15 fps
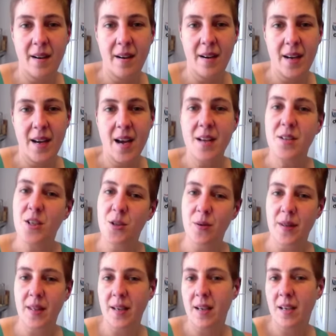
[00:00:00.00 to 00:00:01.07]
I asked you
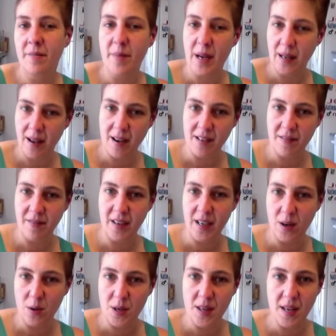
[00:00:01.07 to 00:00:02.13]
at the end of my last
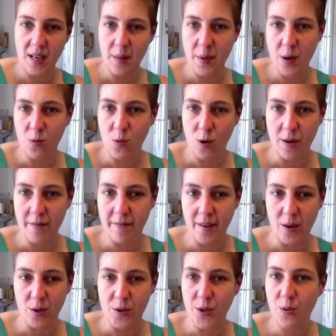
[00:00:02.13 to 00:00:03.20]
video to think about Warren
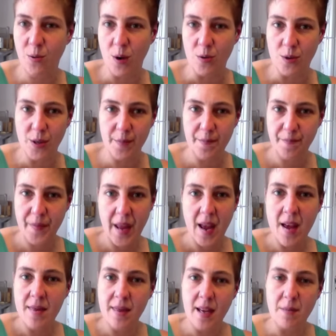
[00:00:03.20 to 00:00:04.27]
Farrell's quote,
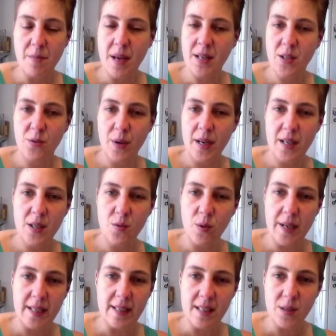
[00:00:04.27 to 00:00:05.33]
that men's greatest
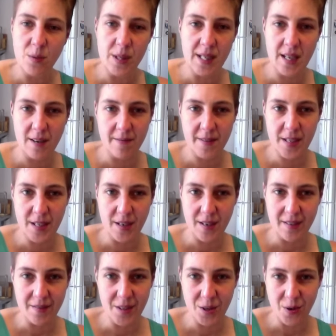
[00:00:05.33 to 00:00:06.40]
weakness was their facade
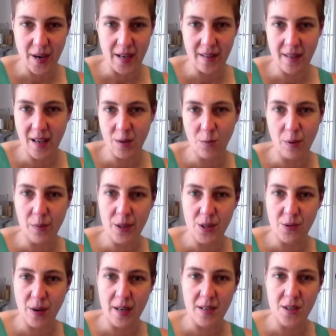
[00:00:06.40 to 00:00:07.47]
of strength, and women's
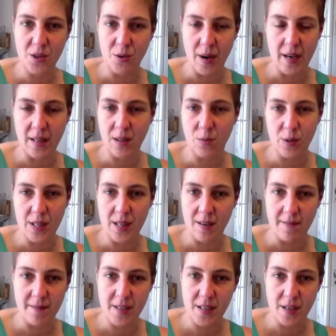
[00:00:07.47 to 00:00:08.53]
greatest strength was their
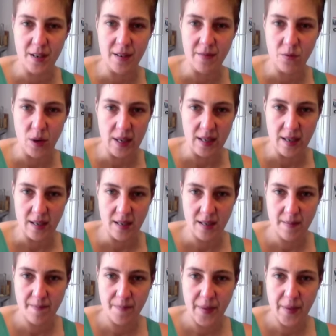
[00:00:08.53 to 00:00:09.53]
facade of weakness.